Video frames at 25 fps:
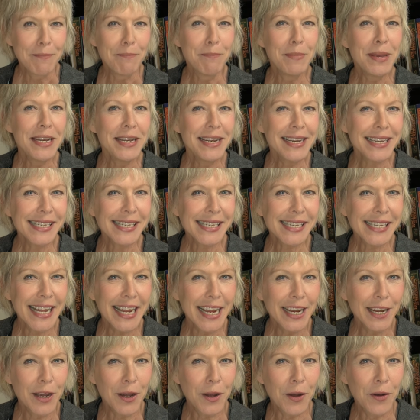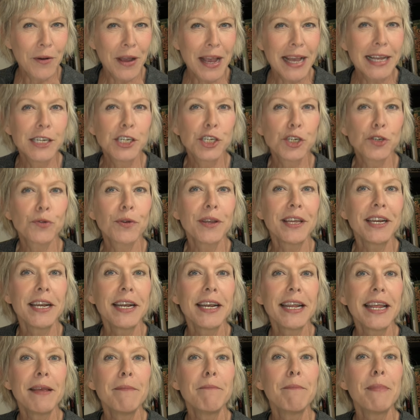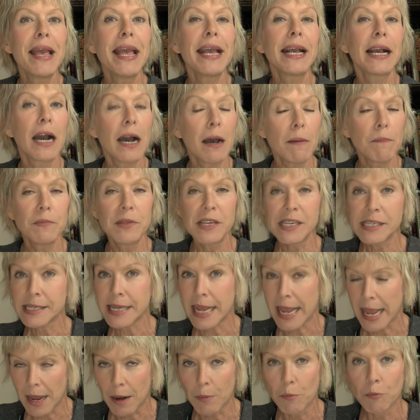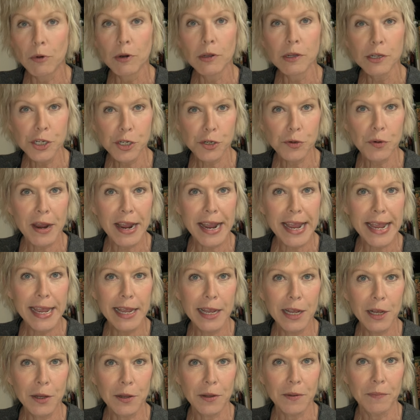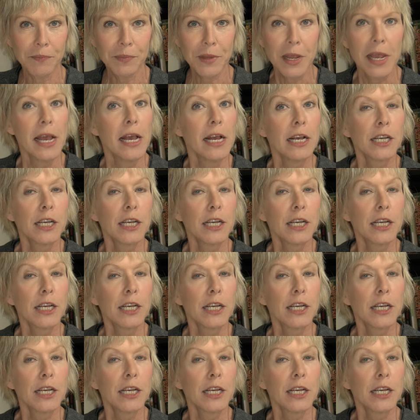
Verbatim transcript: Mendocino, and Trinity make up this Emerald Triangle.